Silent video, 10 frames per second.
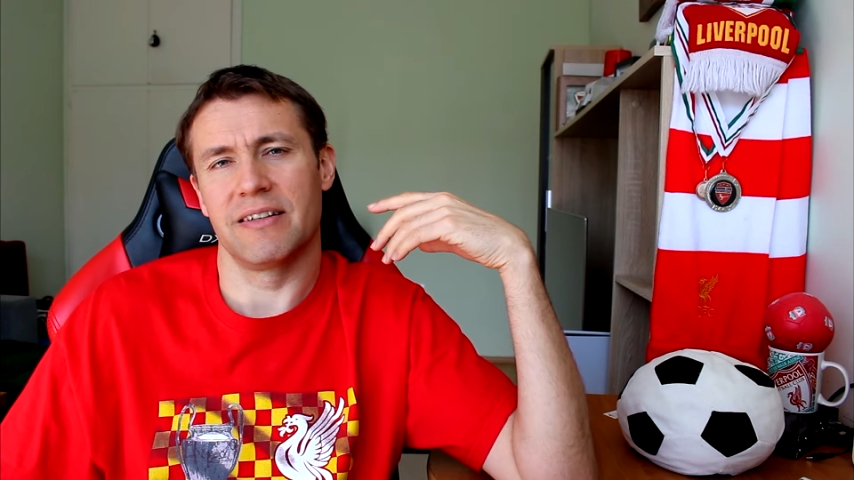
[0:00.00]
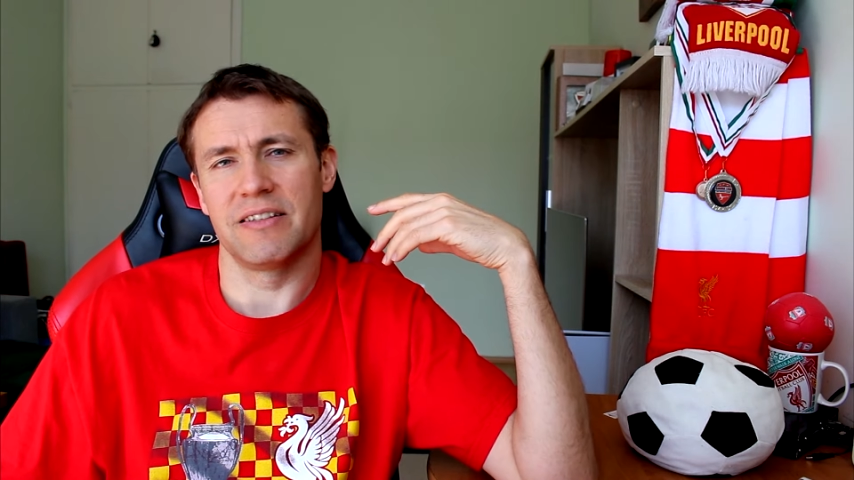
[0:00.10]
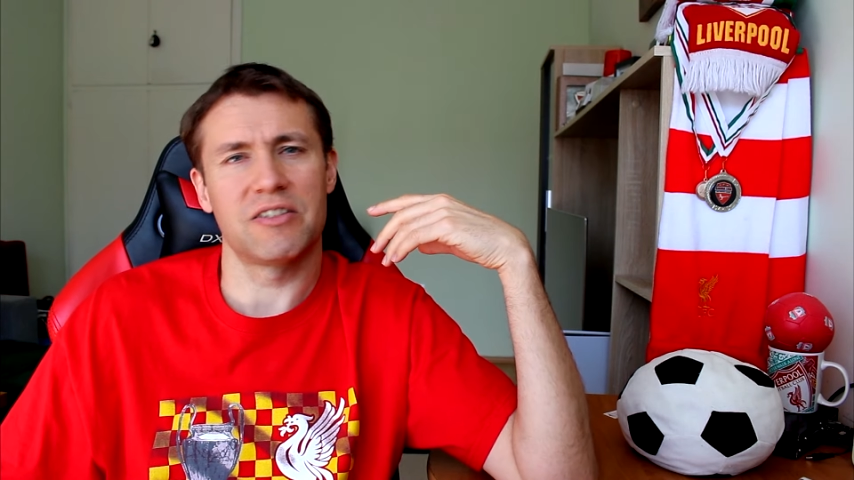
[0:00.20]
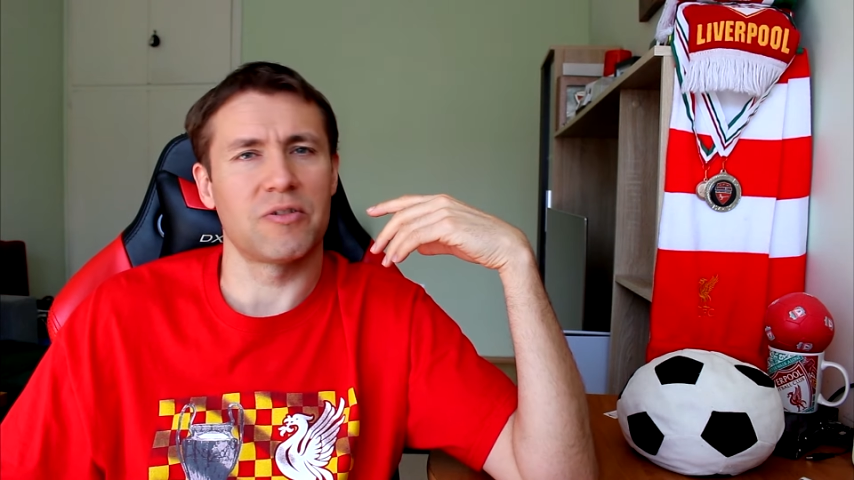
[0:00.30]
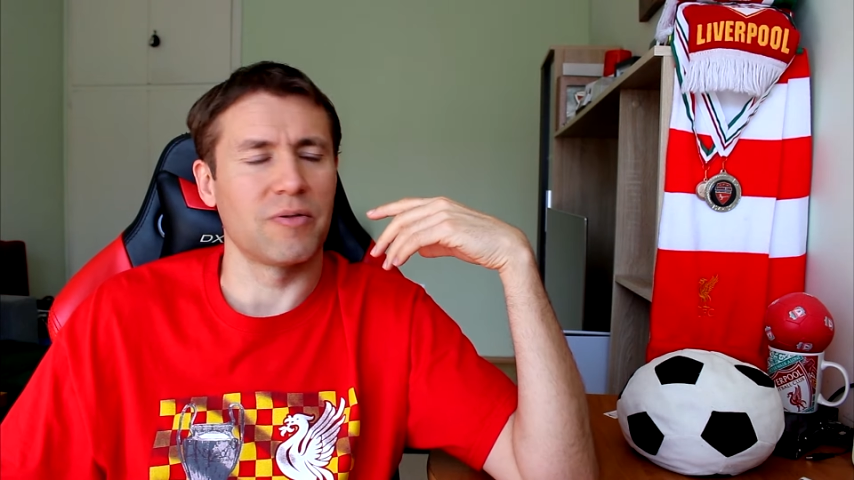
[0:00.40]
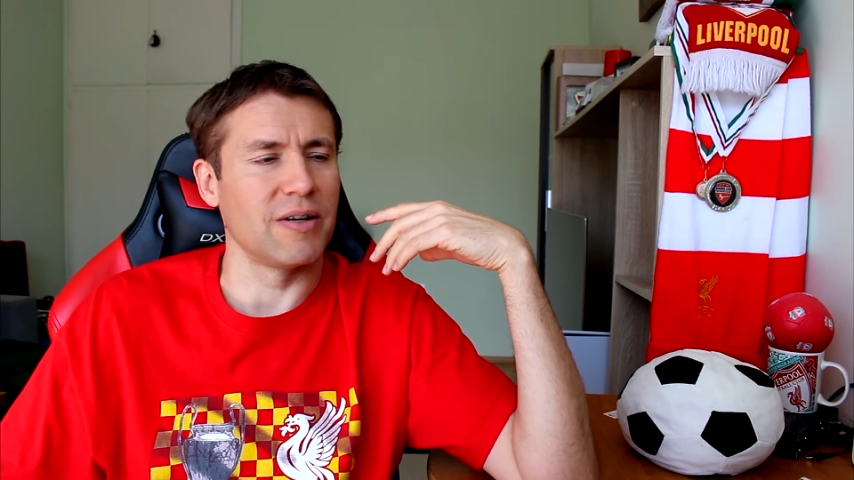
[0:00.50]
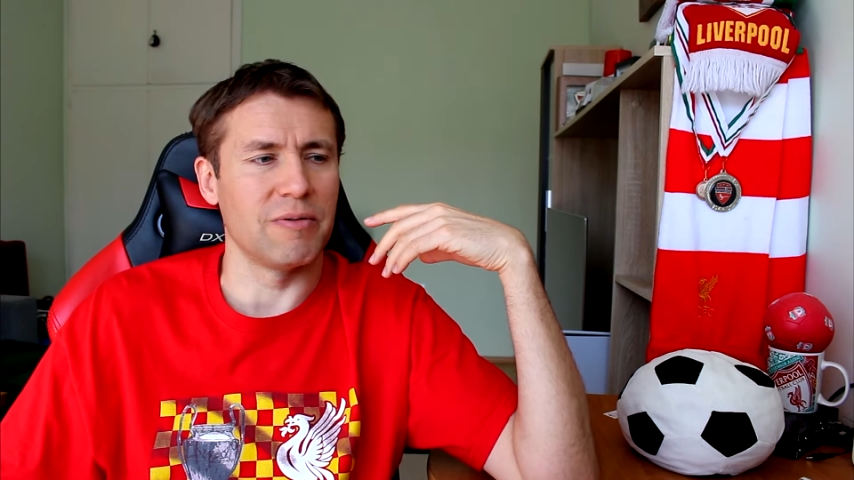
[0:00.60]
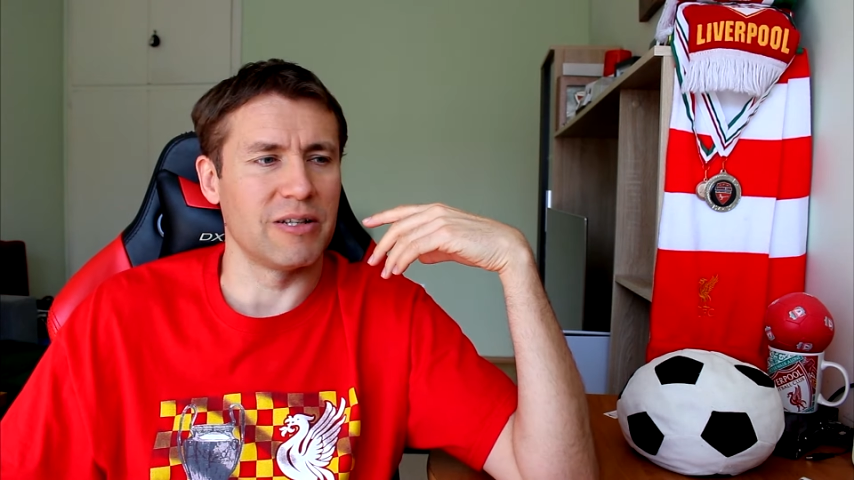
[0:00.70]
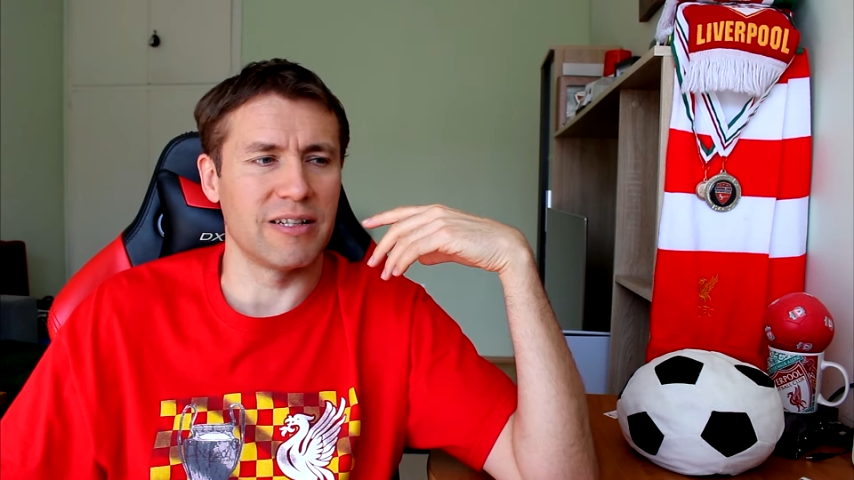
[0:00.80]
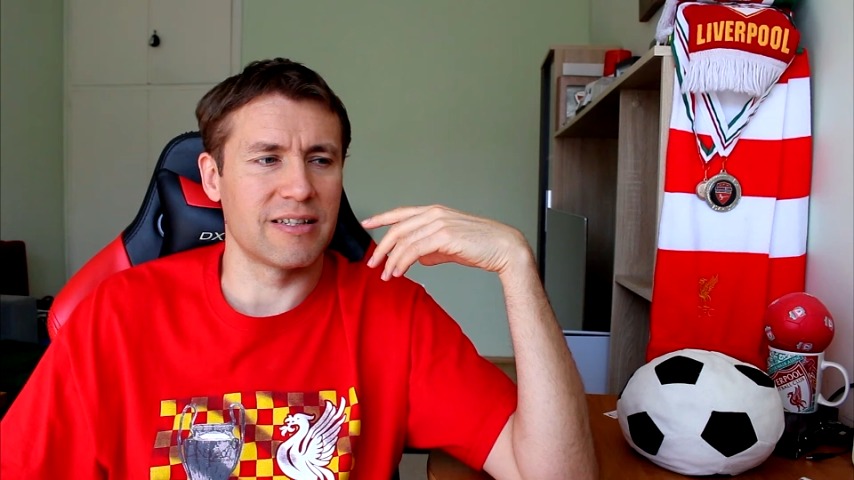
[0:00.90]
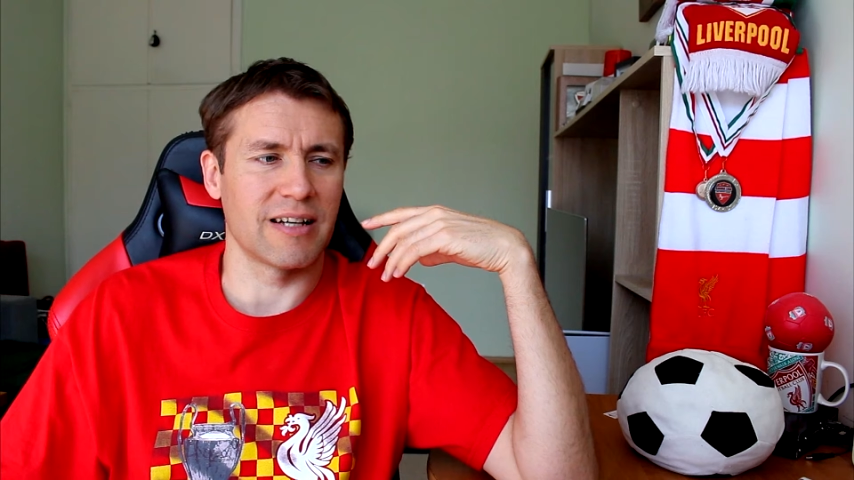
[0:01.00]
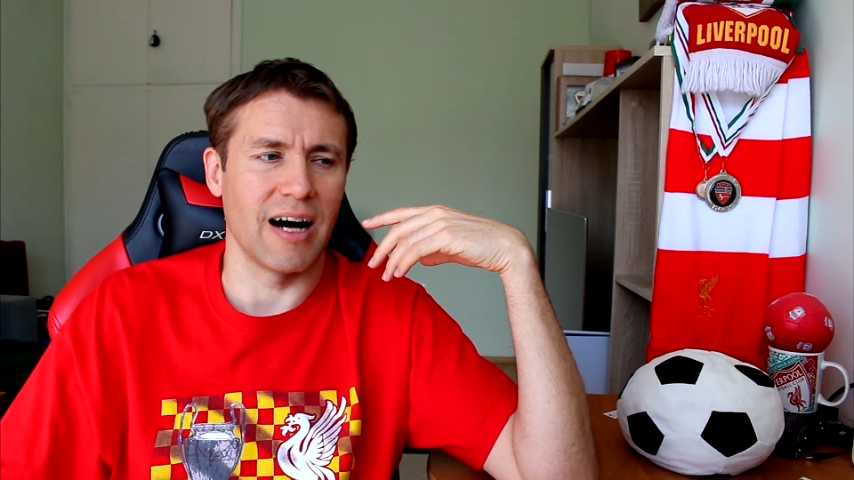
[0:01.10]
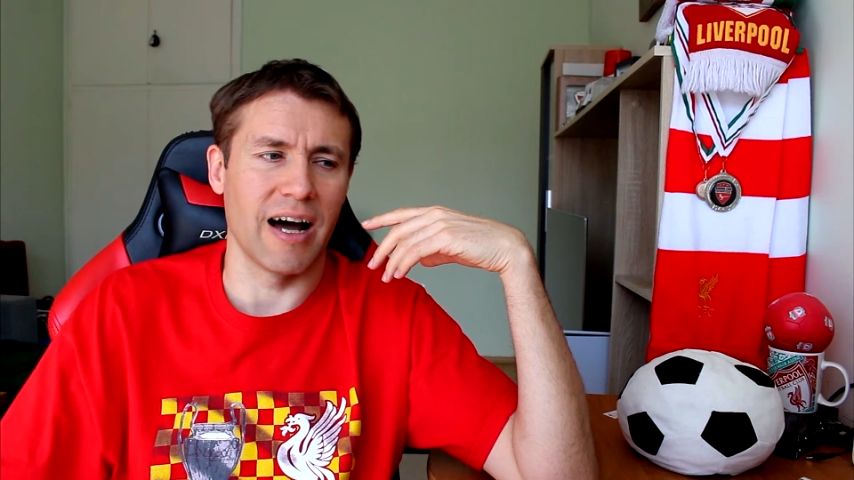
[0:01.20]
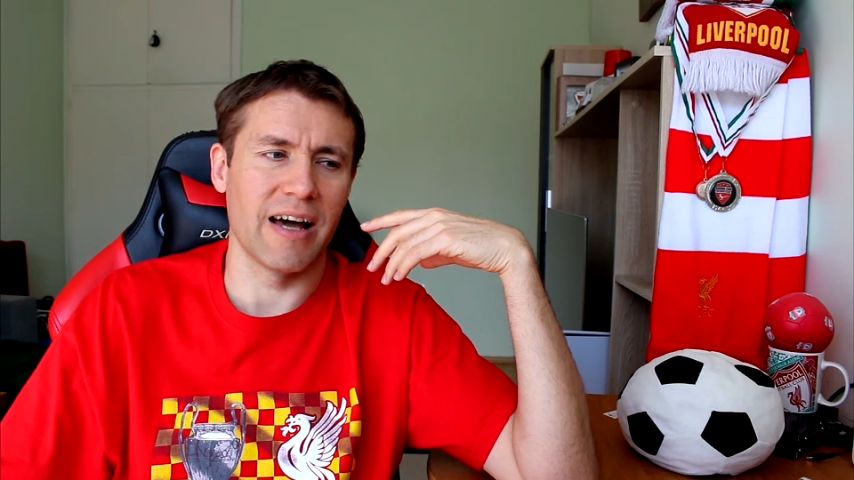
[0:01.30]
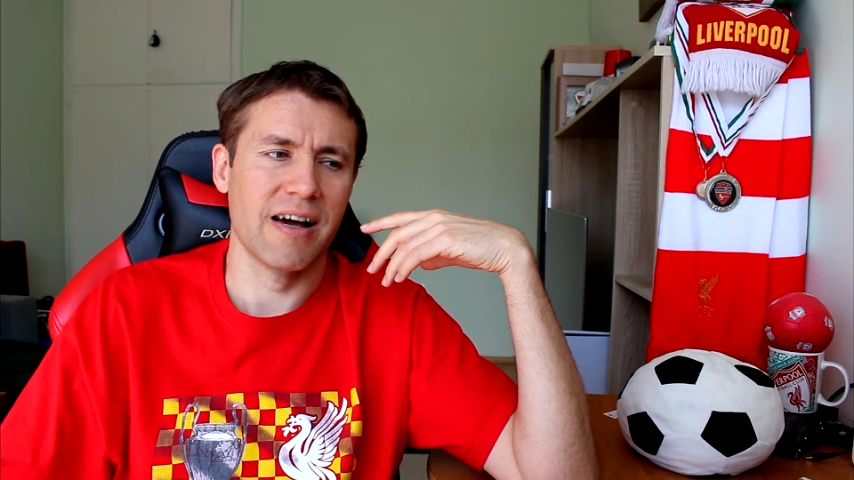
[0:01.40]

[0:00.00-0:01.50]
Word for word: disagree with this guy.